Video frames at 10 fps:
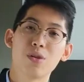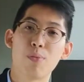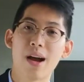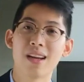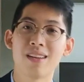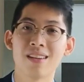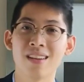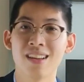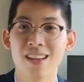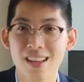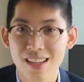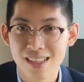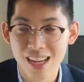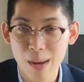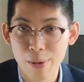buy the
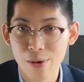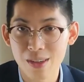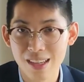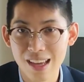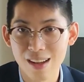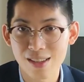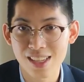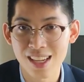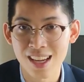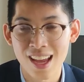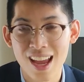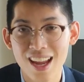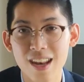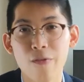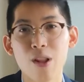Singapore DLC.
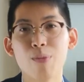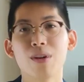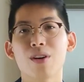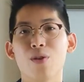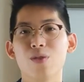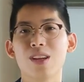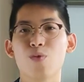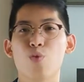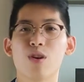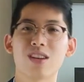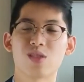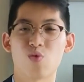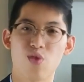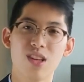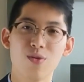The flipper only works
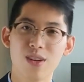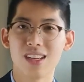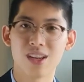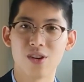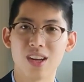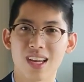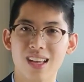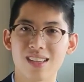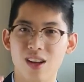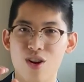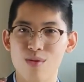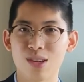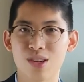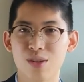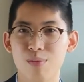really good against the
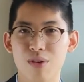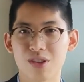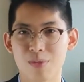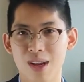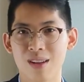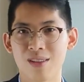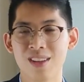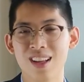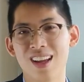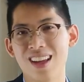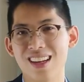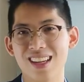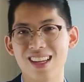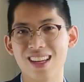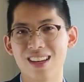commercial boss battle.
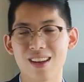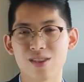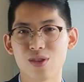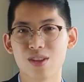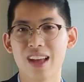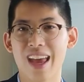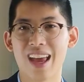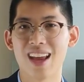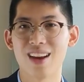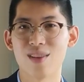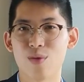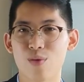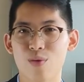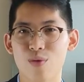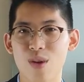The industrial
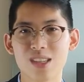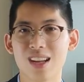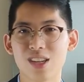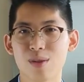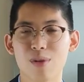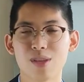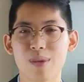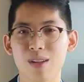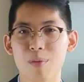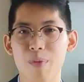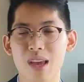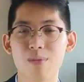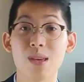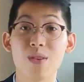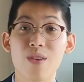and residential boss battle may
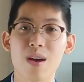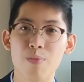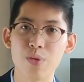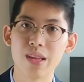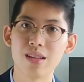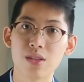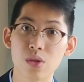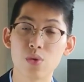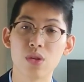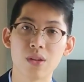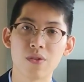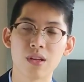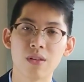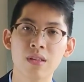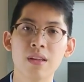be a bit too
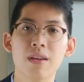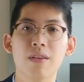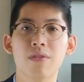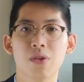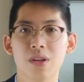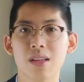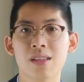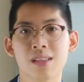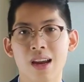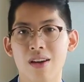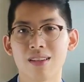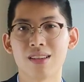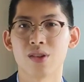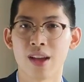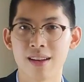difficult for this
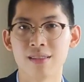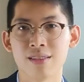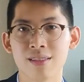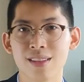character to handle.